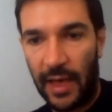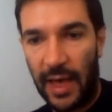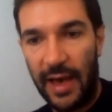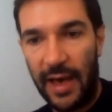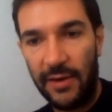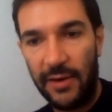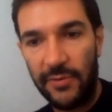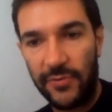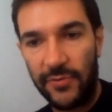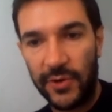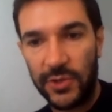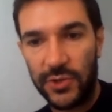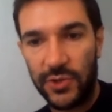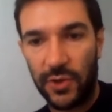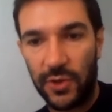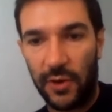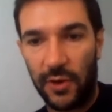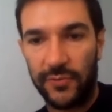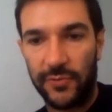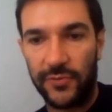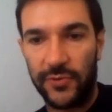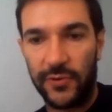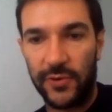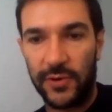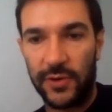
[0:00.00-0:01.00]
average
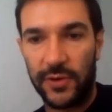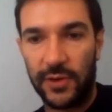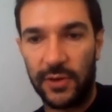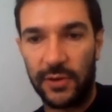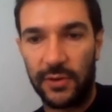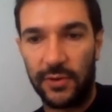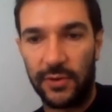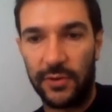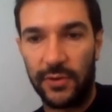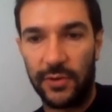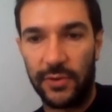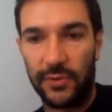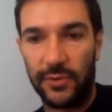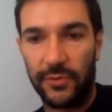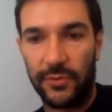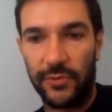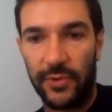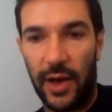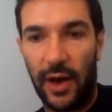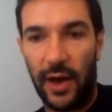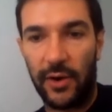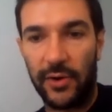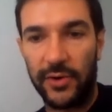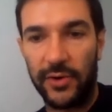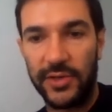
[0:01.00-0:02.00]
of
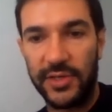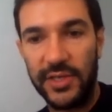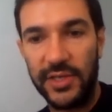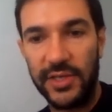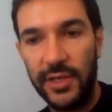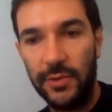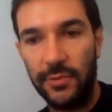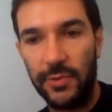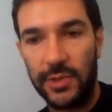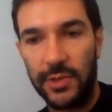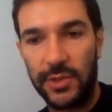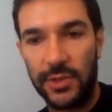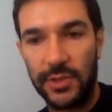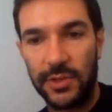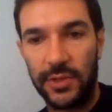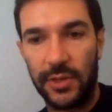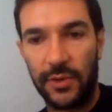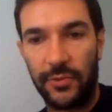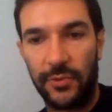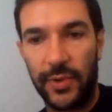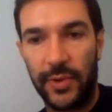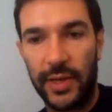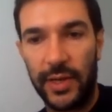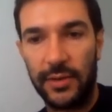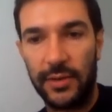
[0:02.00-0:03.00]
RD, which is
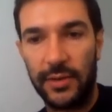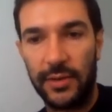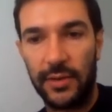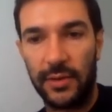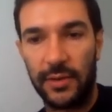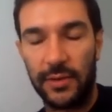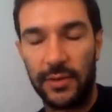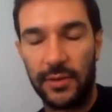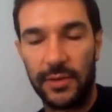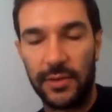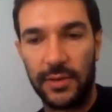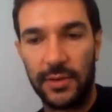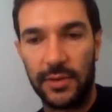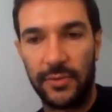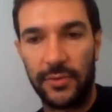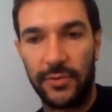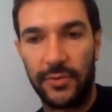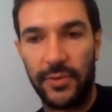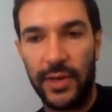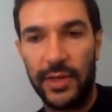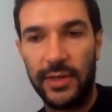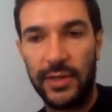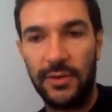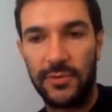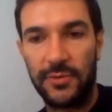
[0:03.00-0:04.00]
the
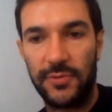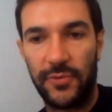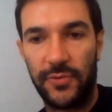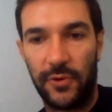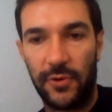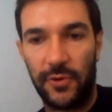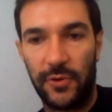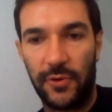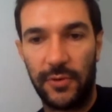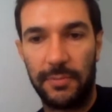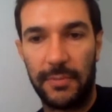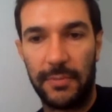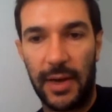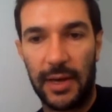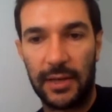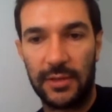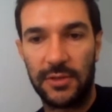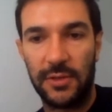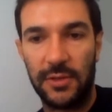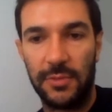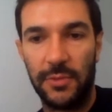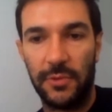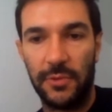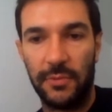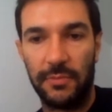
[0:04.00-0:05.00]
radius for
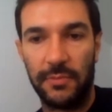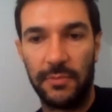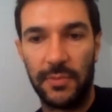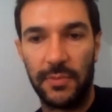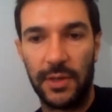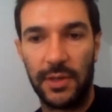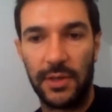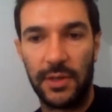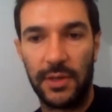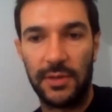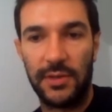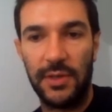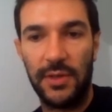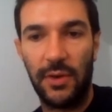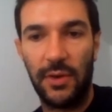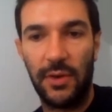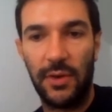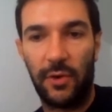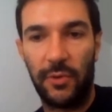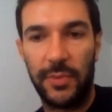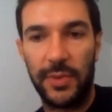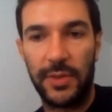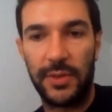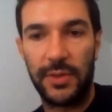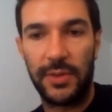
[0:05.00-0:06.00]
maximum d
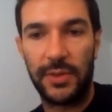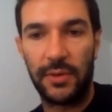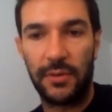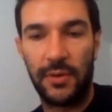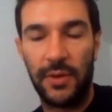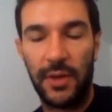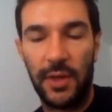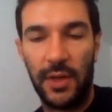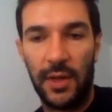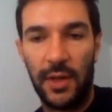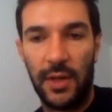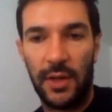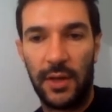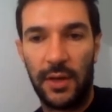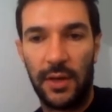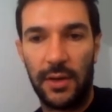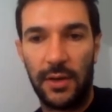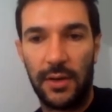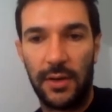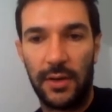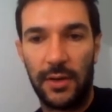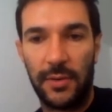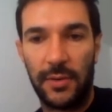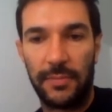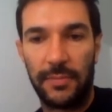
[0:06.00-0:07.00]
orbital
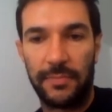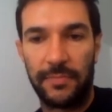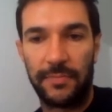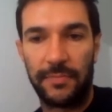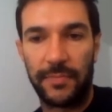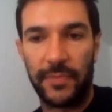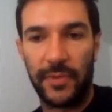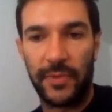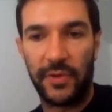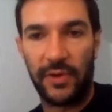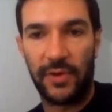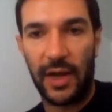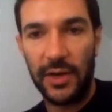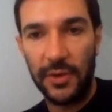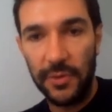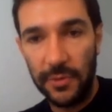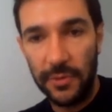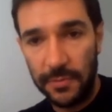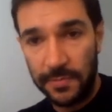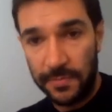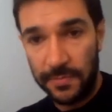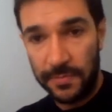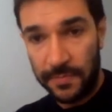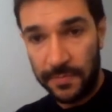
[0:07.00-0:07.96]
value.